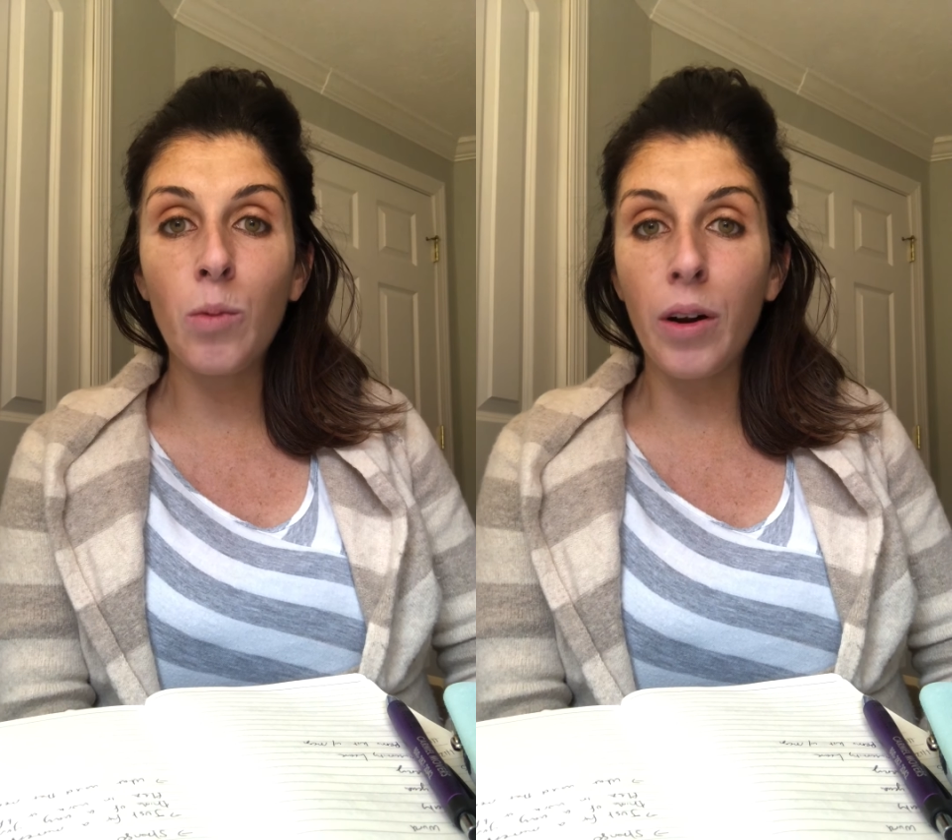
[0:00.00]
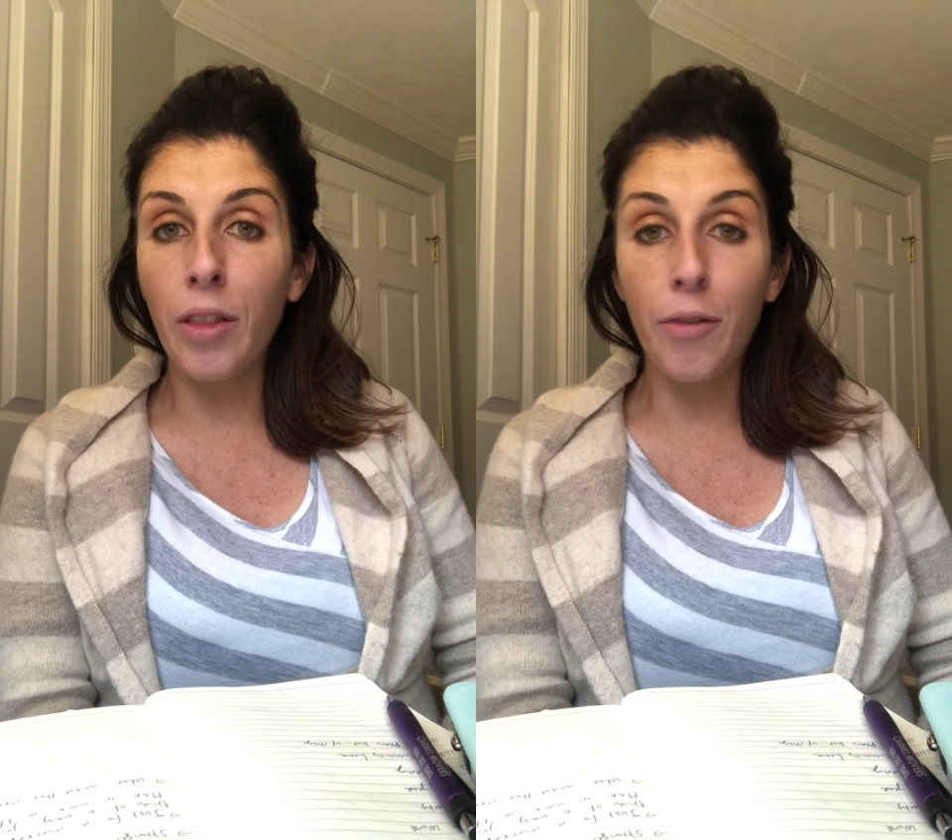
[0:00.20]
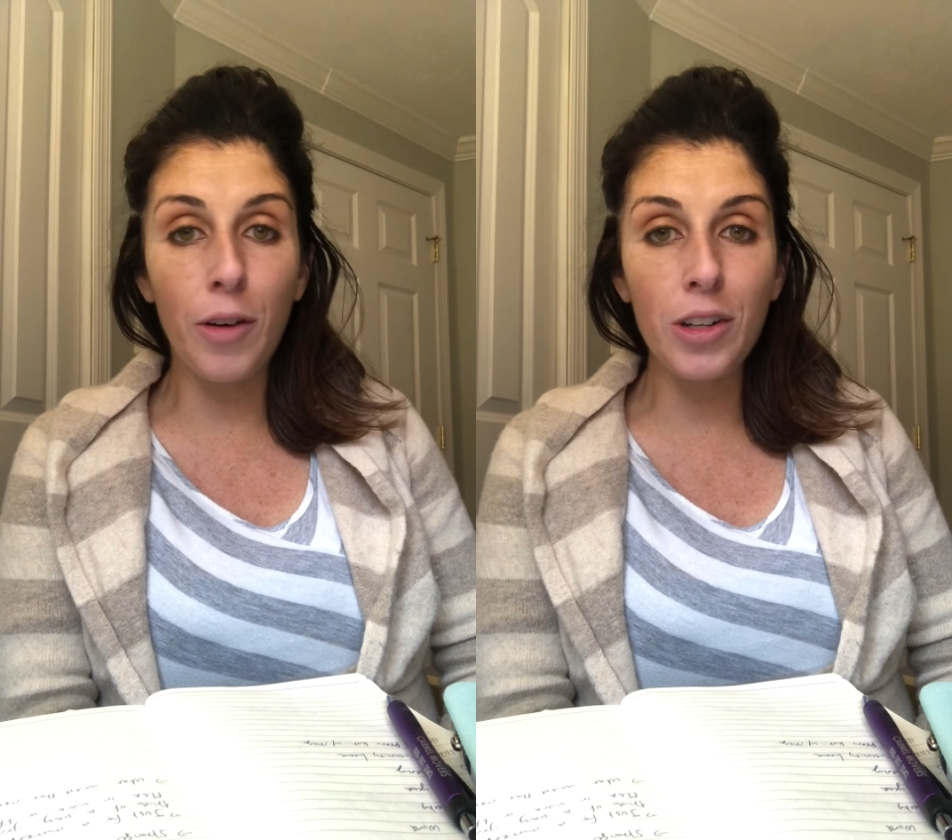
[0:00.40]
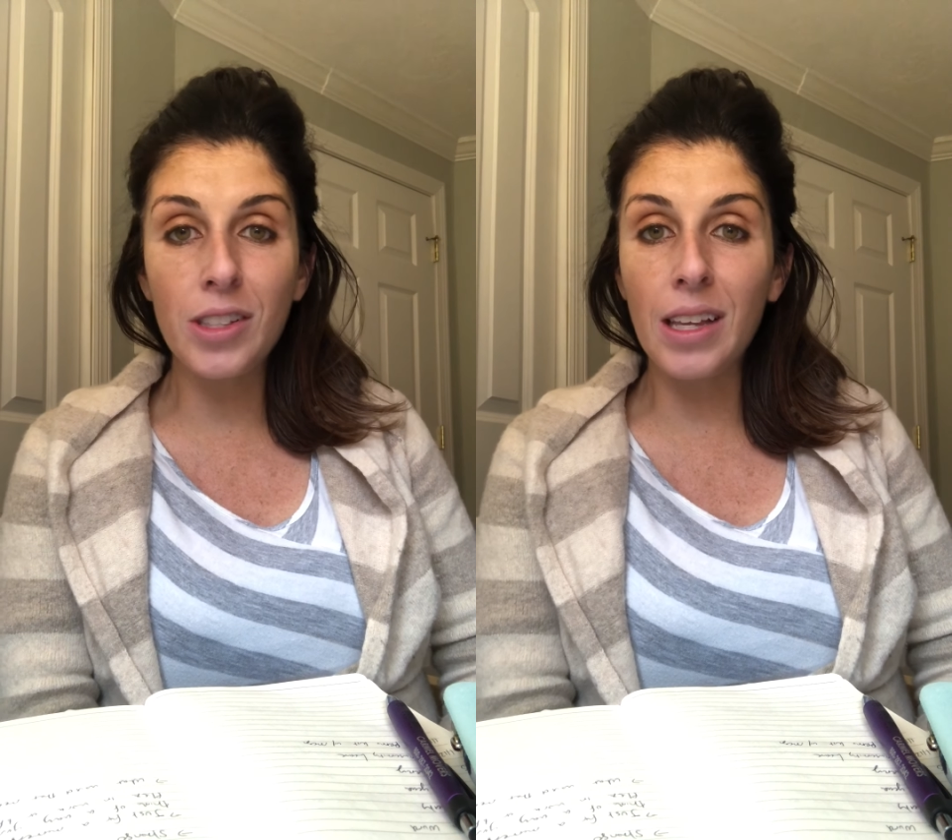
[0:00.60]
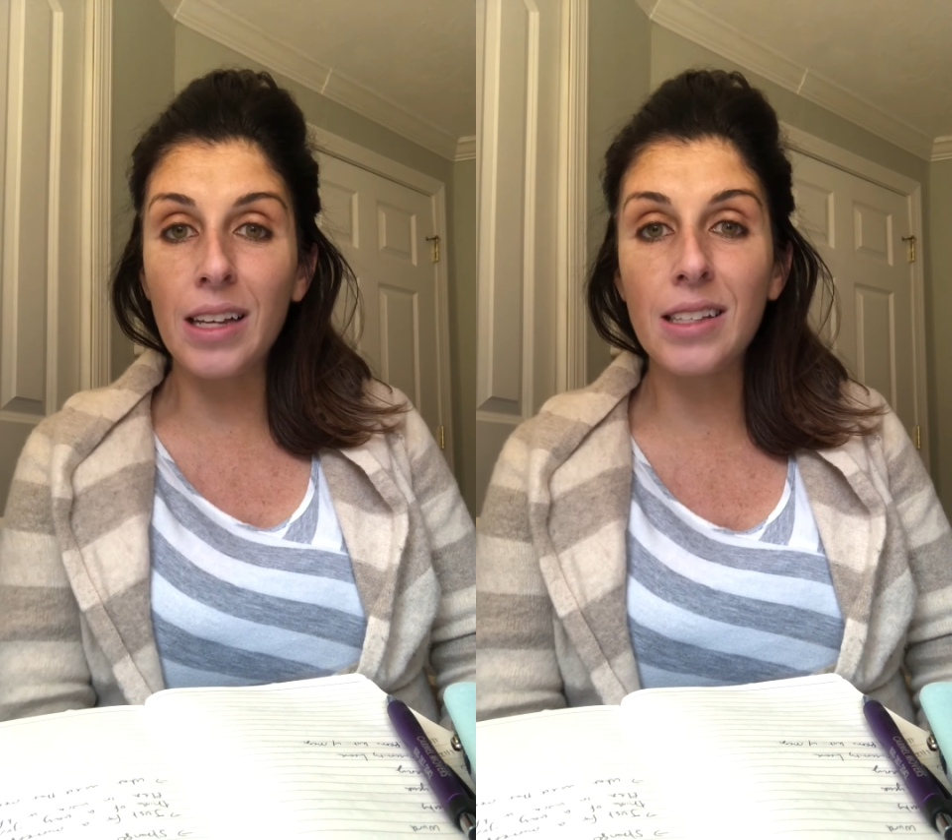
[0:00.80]
one of the
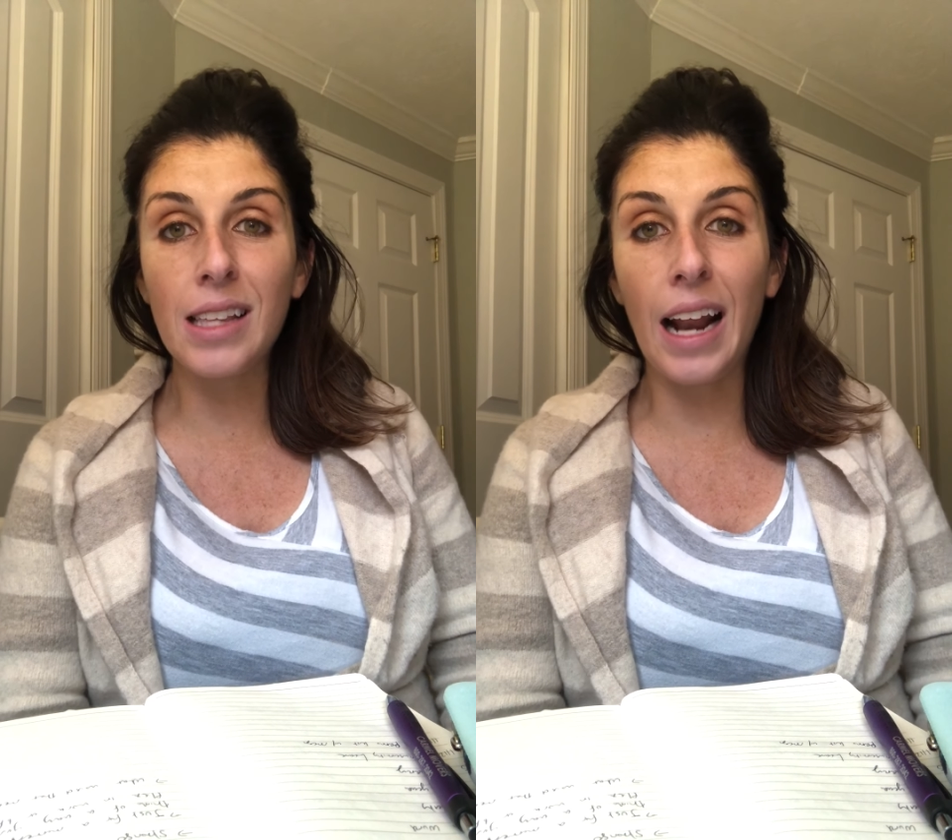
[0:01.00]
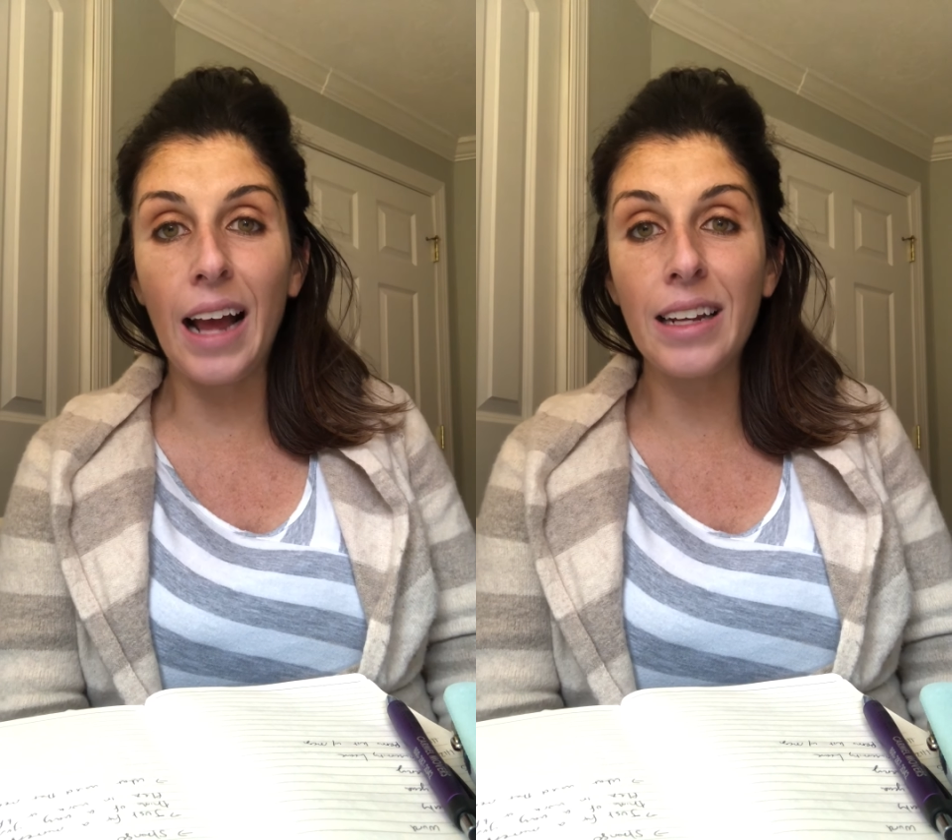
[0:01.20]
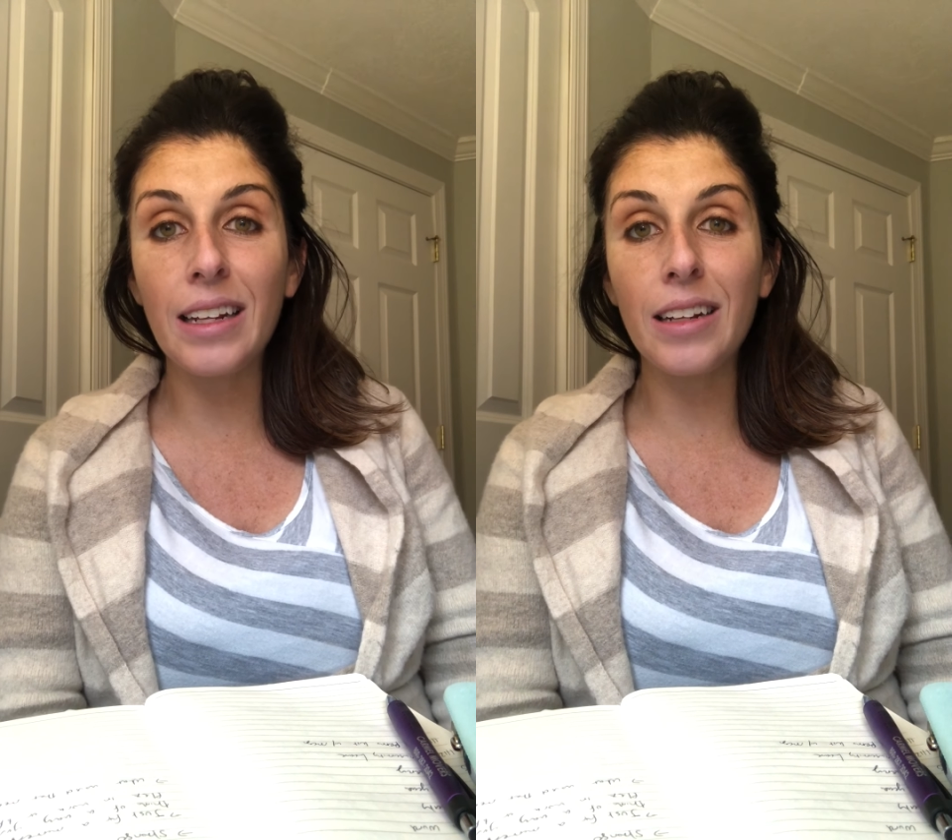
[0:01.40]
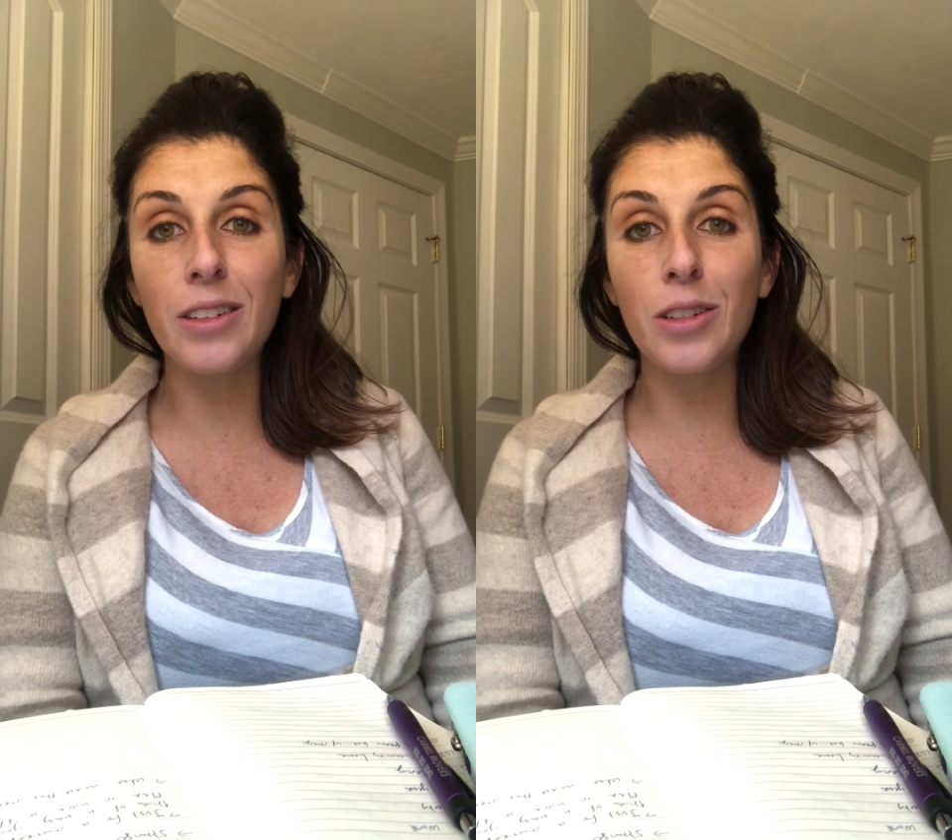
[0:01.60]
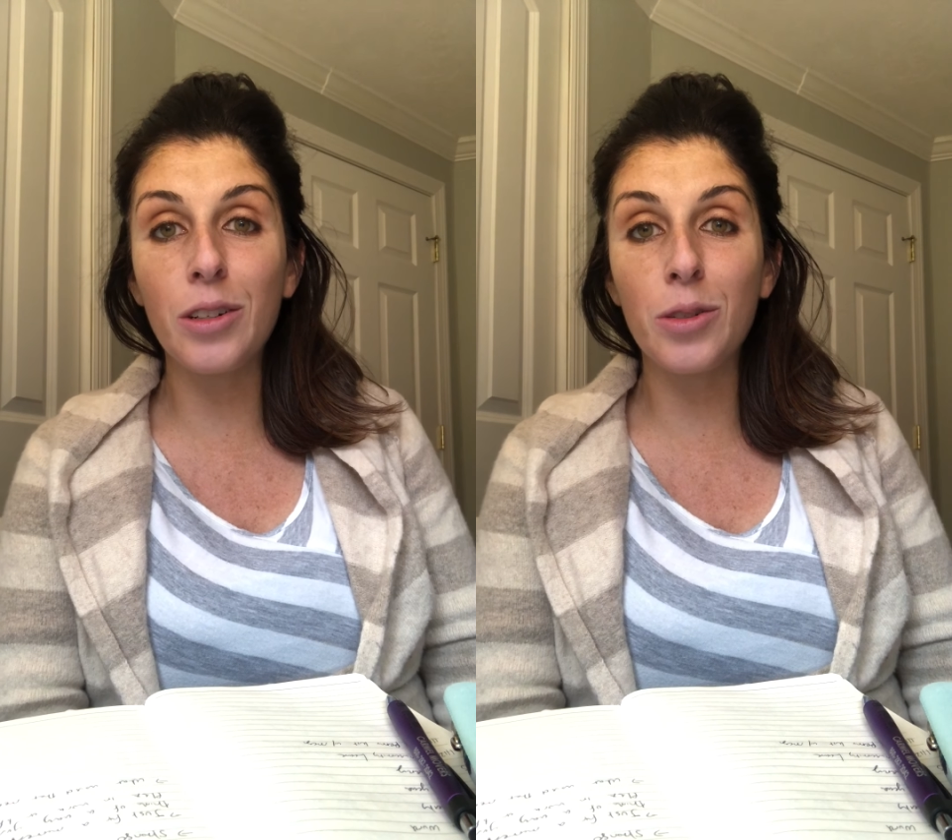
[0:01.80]
first things that I
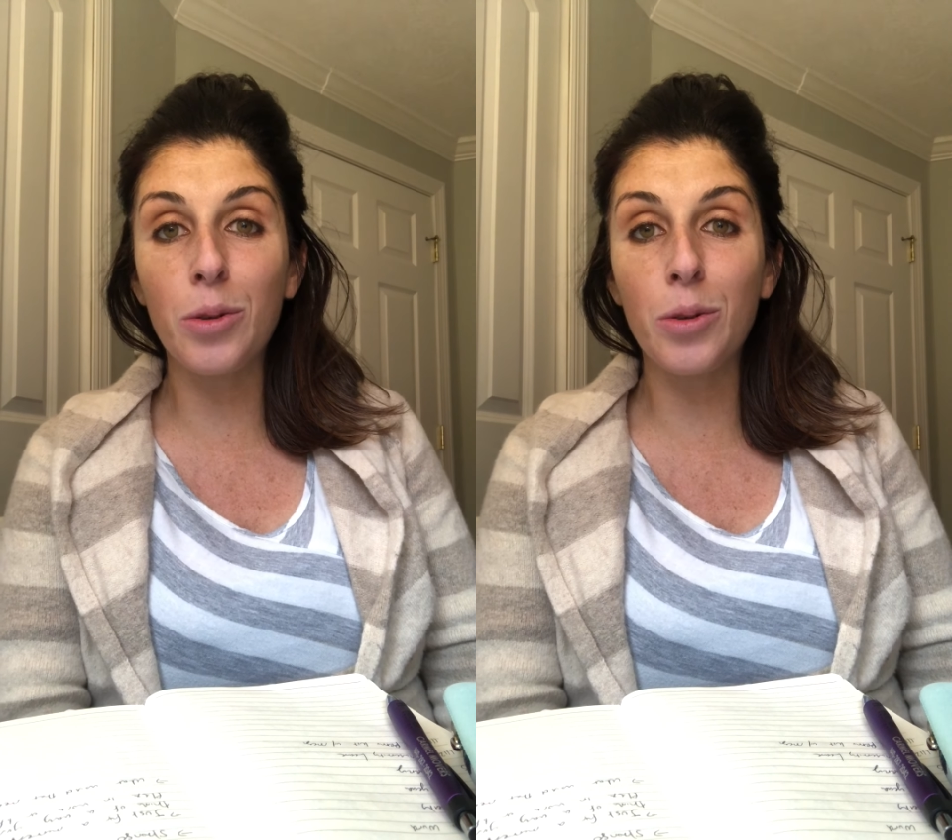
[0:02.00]
needed to